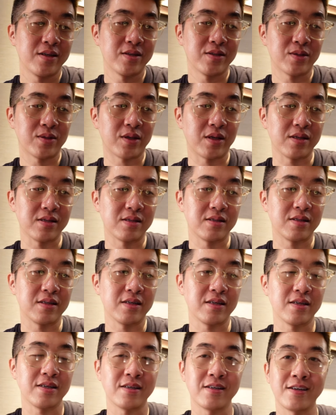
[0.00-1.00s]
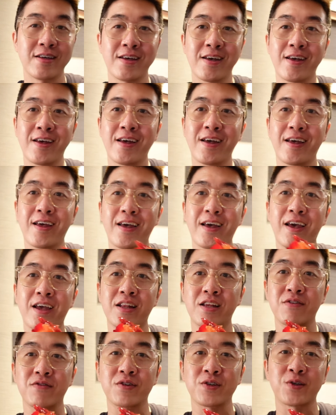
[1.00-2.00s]
as you can see,
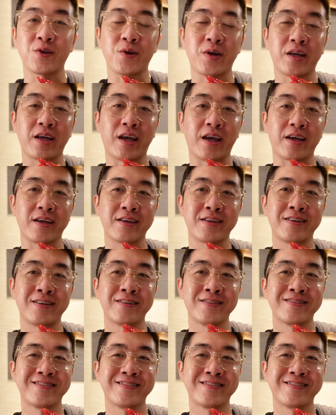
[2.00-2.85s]
anniversary cake.